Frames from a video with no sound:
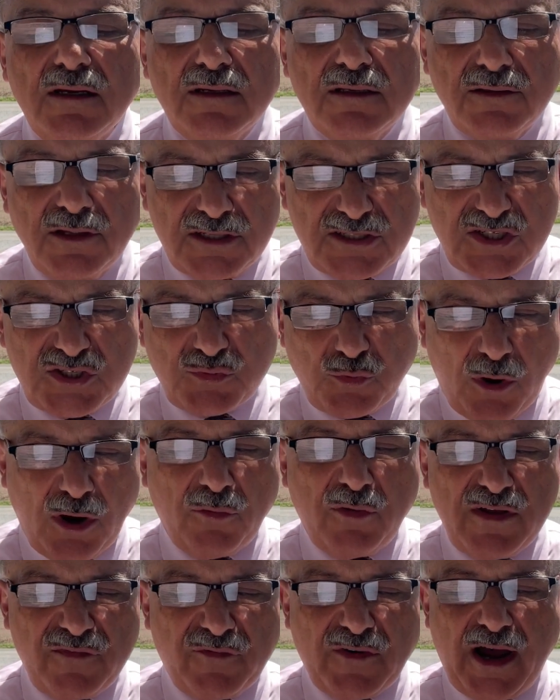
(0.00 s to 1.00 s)
This is where
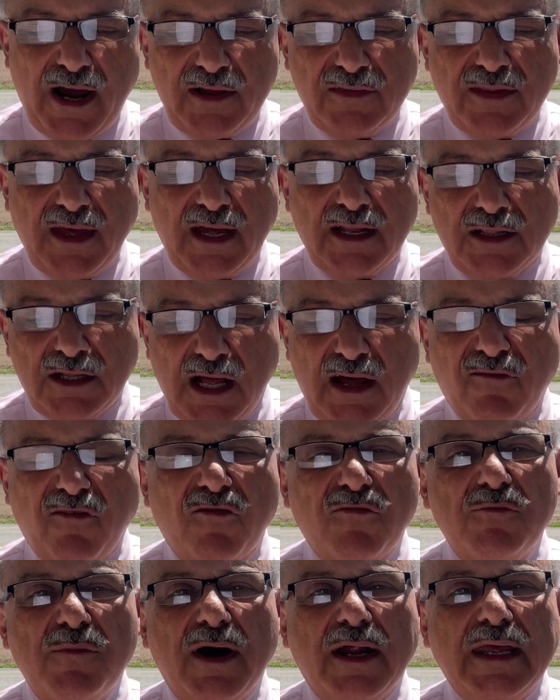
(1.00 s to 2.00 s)
we find that love of
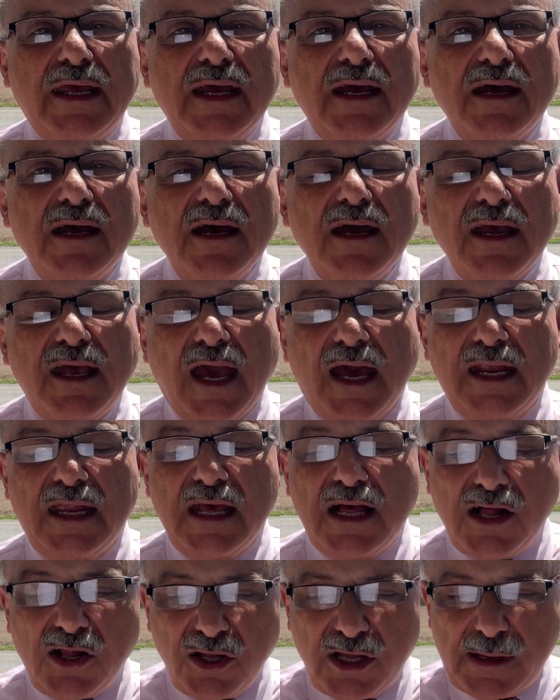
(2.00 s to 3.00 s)
money can
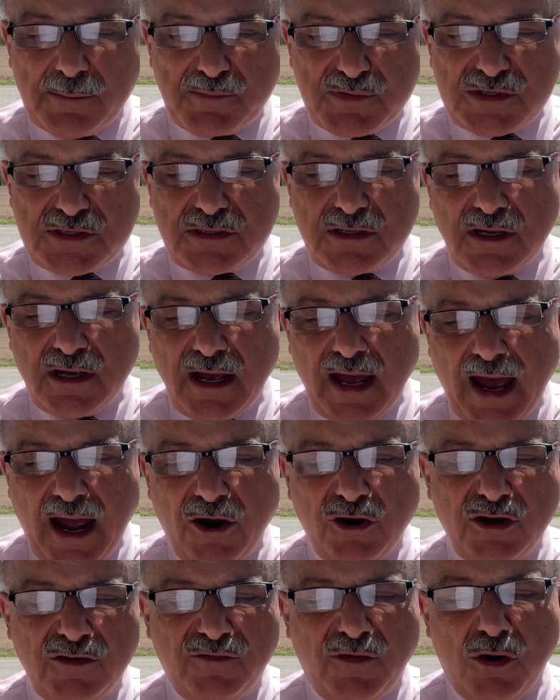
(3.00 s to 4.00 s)
eclipse
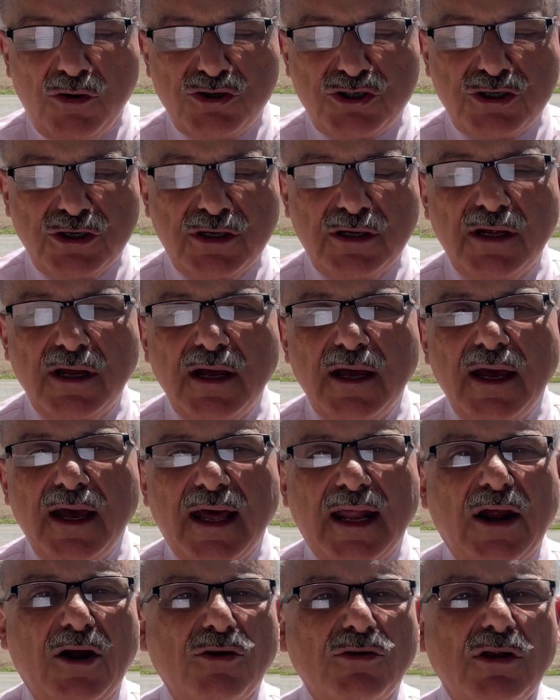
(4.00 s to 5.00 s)
our devotion
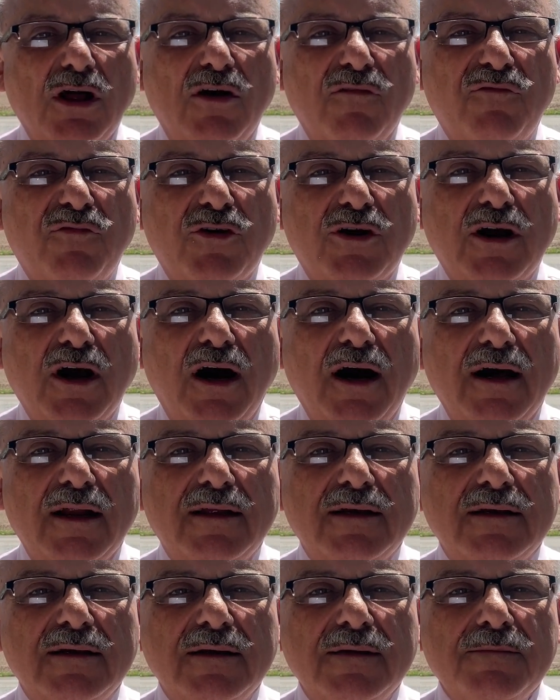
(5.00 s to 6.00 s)
and our love for God.
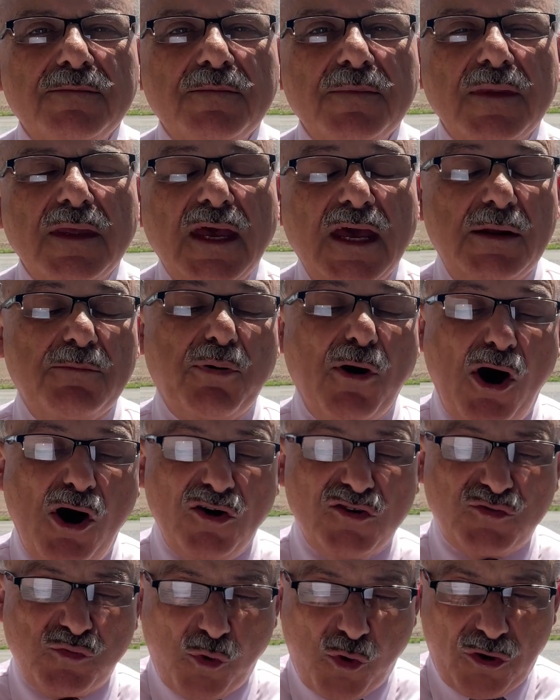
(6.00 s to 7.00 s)
In
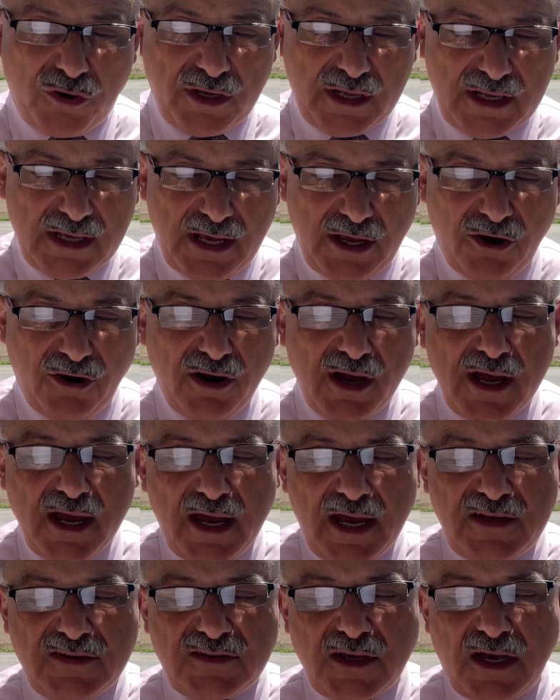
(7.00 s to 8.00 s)
Paul's warning here,
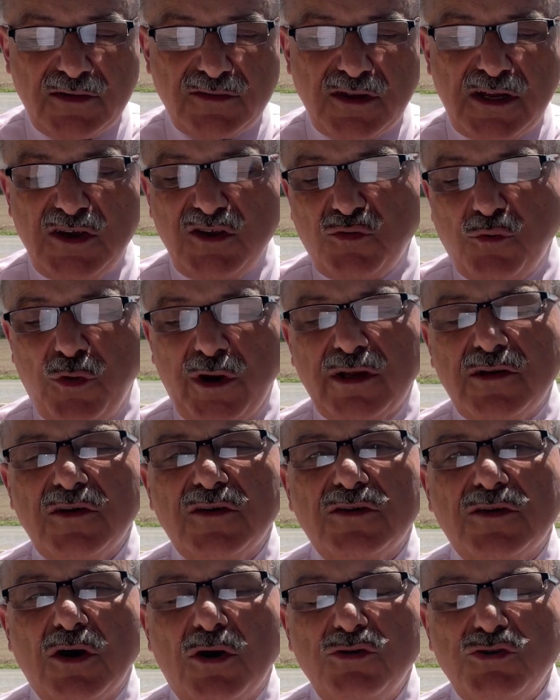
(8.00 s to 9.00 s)
he says that he's
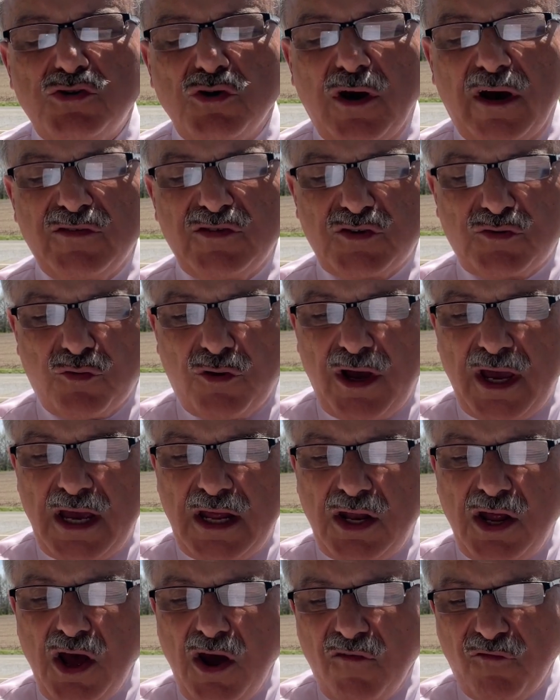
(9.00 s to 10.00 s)
witnessed those who have
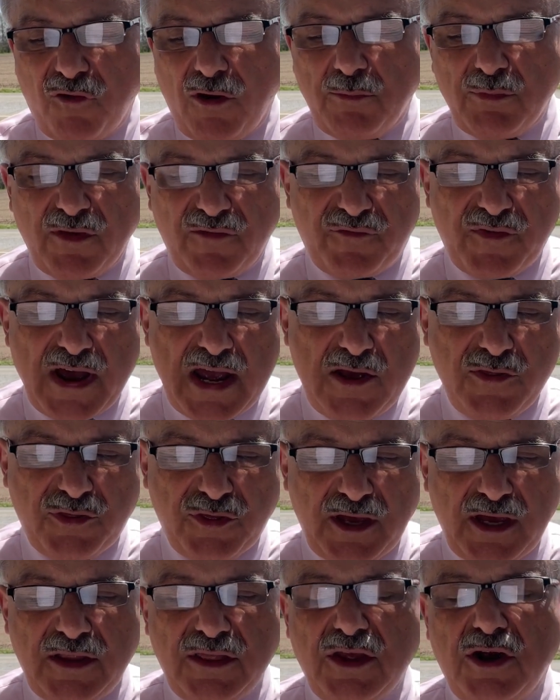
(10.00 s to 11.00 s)
strayed from the faith
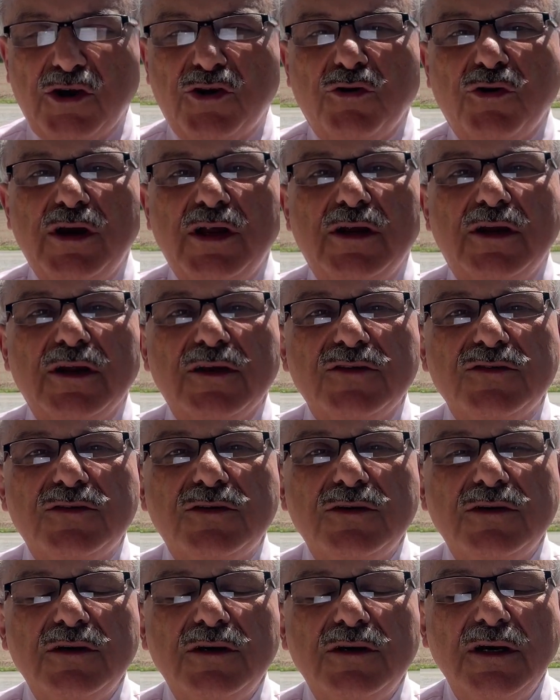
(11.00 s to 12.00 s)
in their greediness.
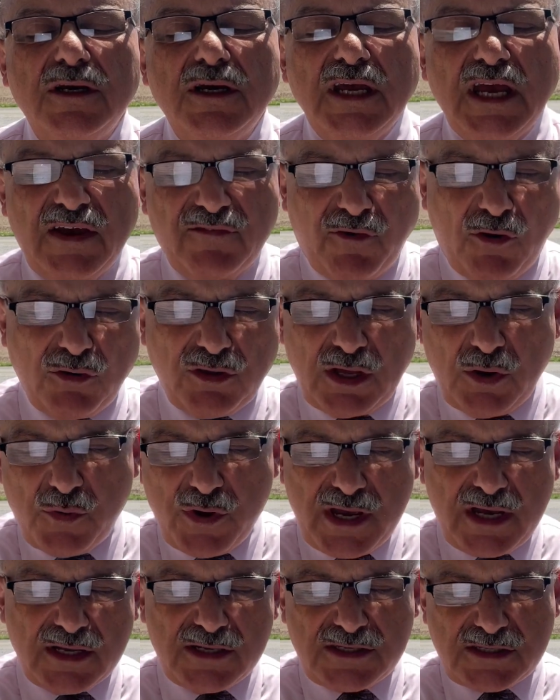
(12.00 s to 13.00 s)
If only we
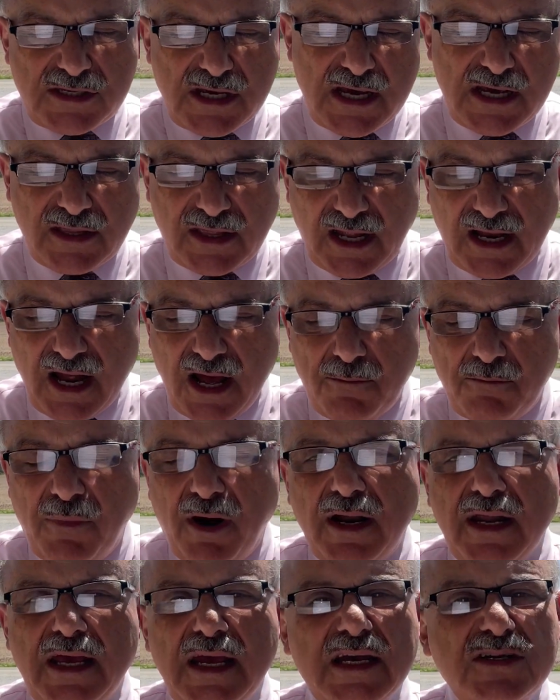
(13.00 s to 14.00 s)
could see that
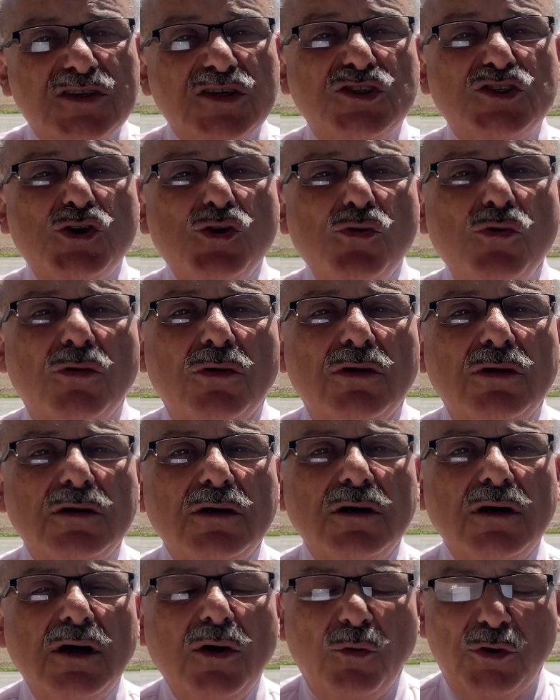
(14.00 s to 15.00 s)
money is a tool
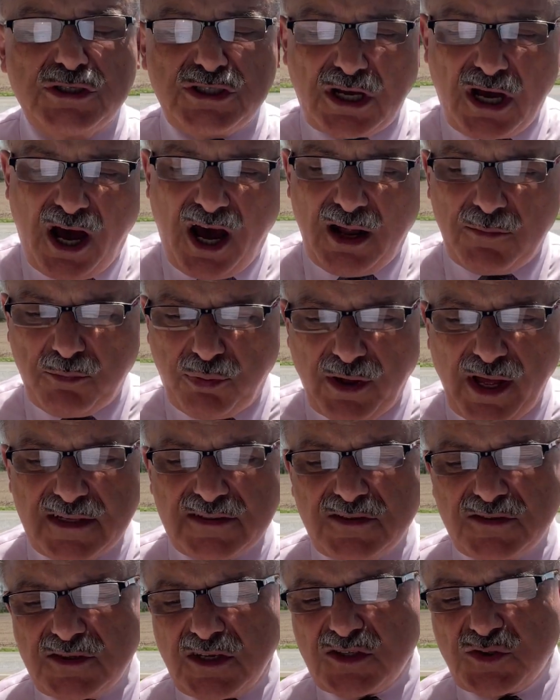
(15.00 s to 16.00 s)
which God
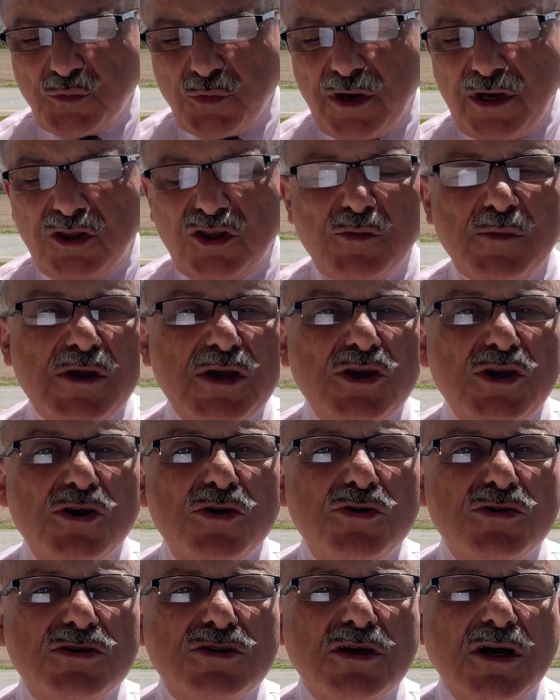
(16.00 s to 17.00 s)
blesses us with to be
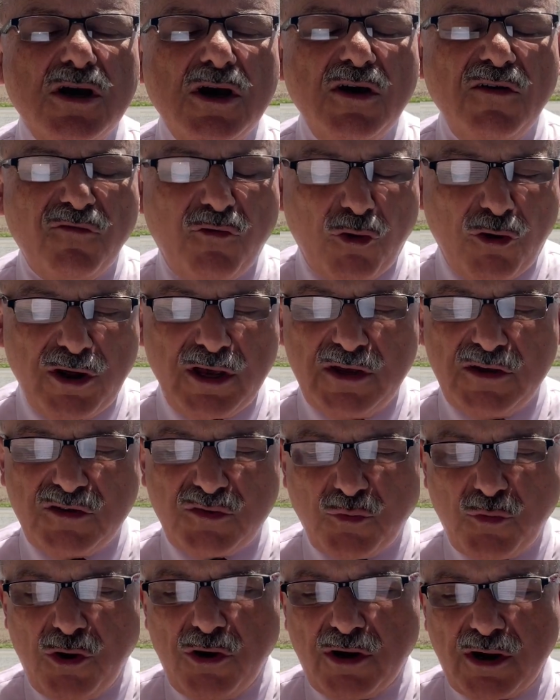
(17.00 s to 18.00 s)
used for his
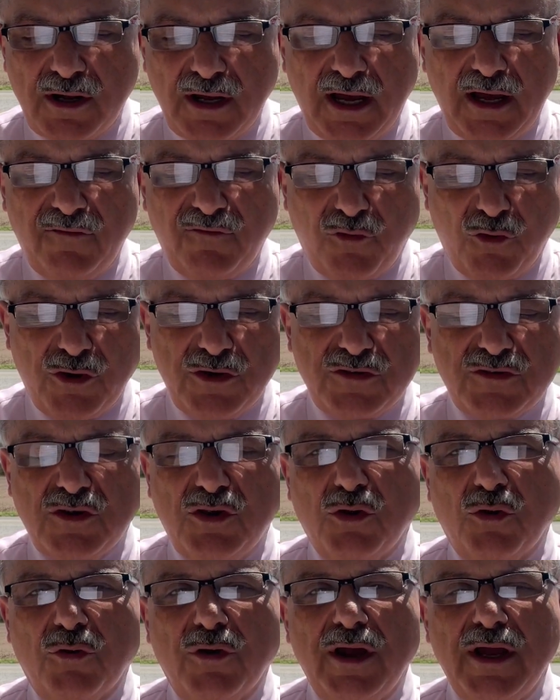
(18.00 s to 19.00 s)
work and for his
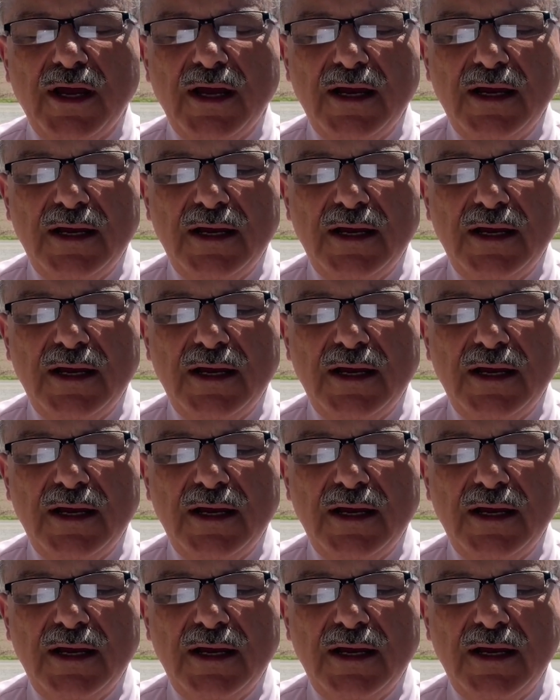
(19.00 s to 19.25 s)
glory.